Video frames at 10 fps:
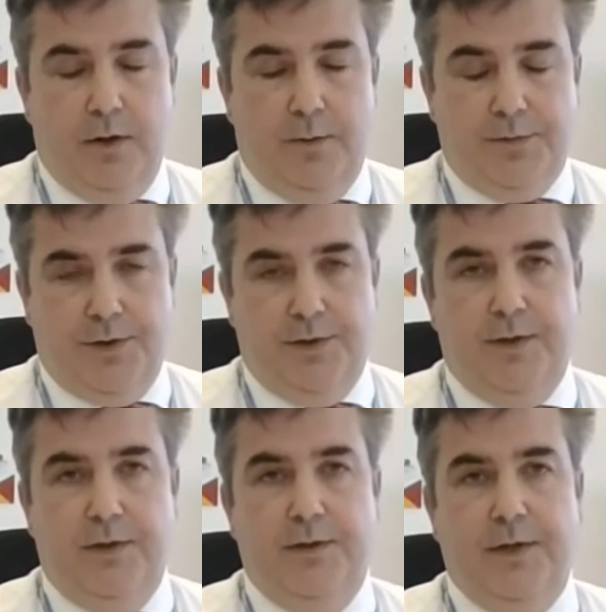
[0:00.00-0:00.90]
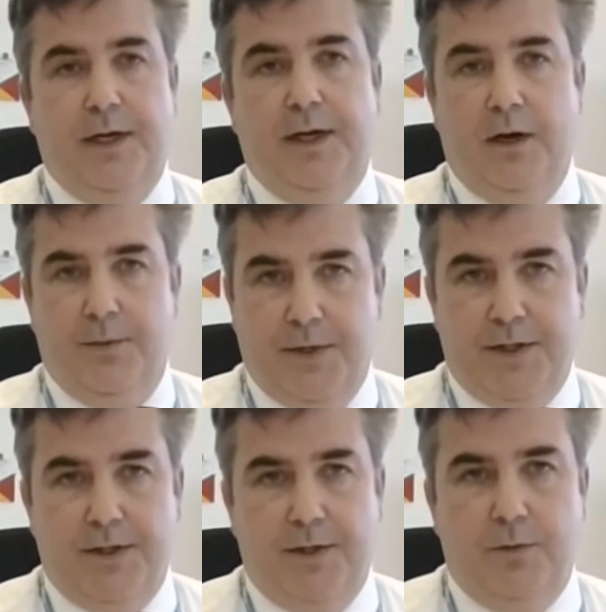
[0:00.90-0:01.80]
option that, in our
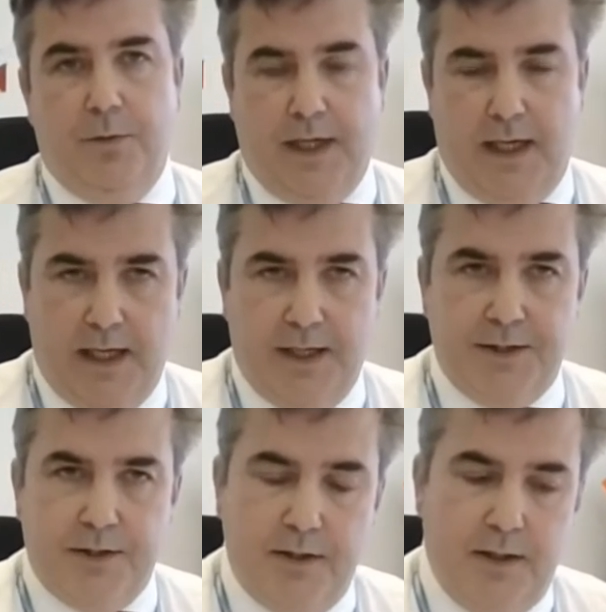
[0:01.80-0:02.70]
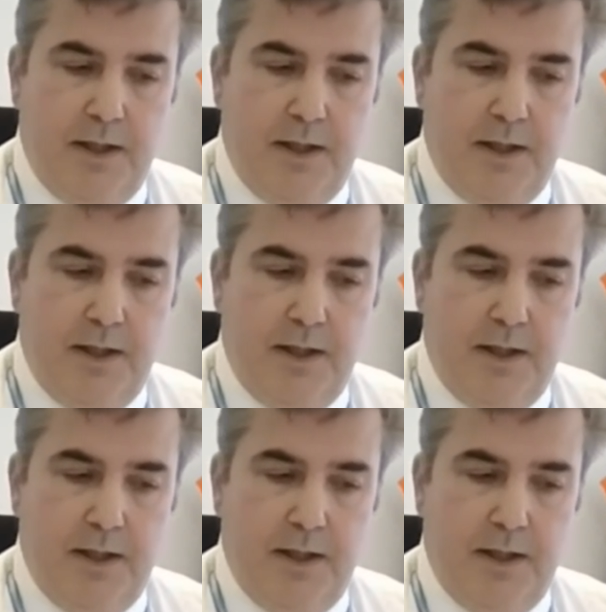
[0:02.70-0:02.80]
opinion, we had.